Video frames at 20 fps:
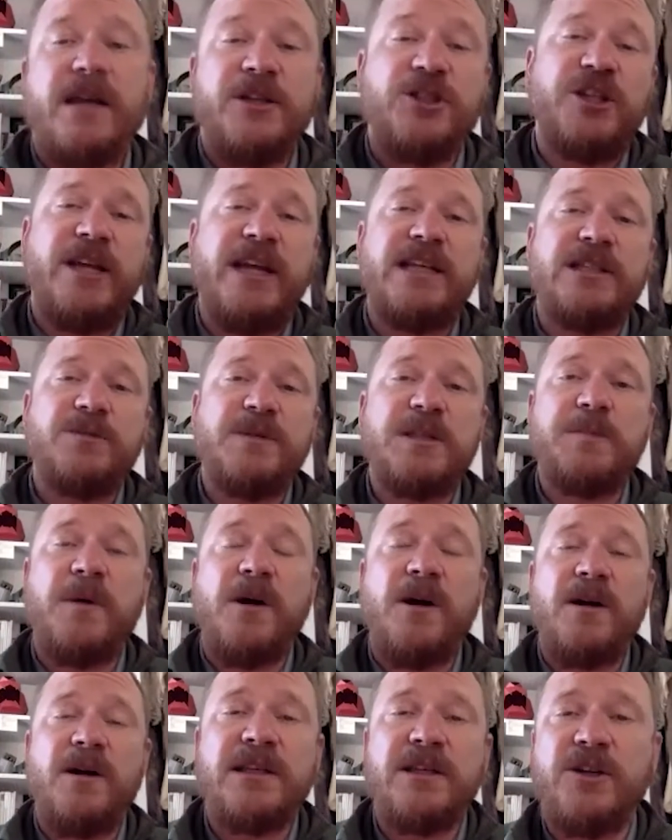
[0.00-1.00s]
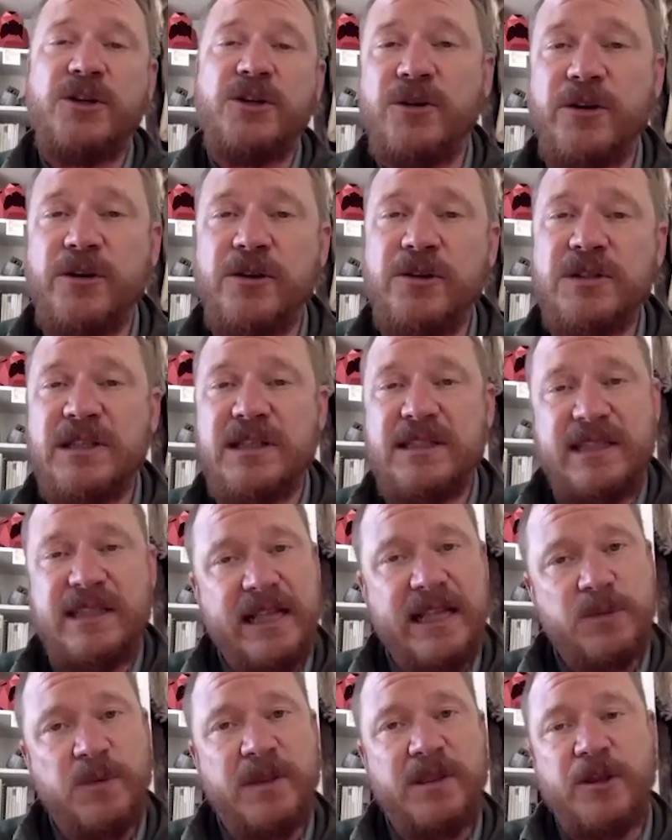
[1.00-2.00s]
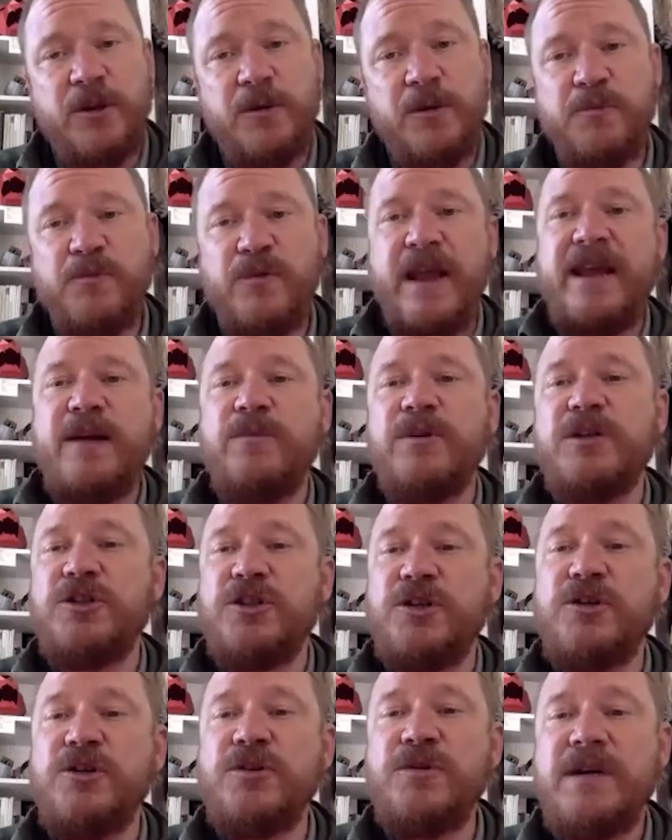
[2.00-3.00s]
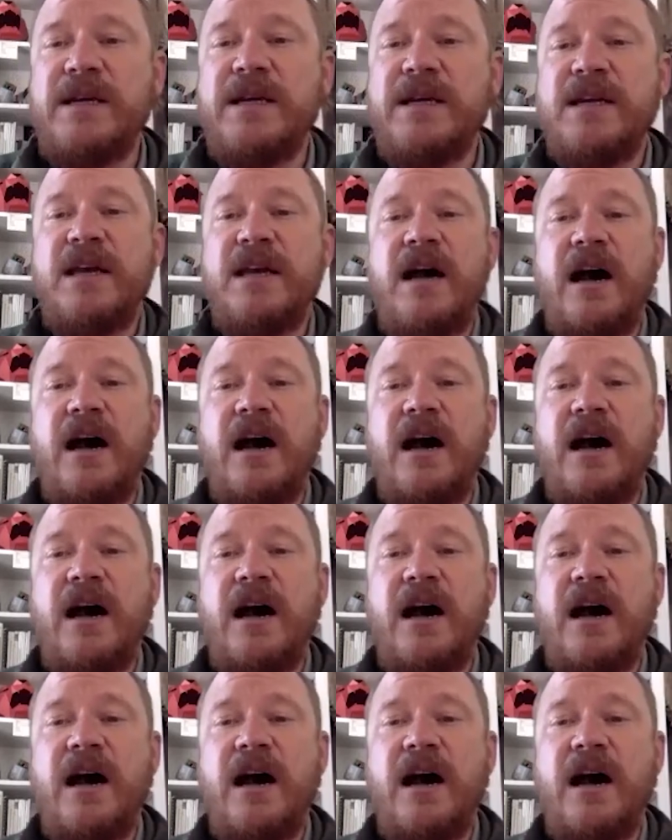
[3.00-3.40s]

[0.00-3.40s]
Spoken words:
a chase response in cougars, because that's what their prey would do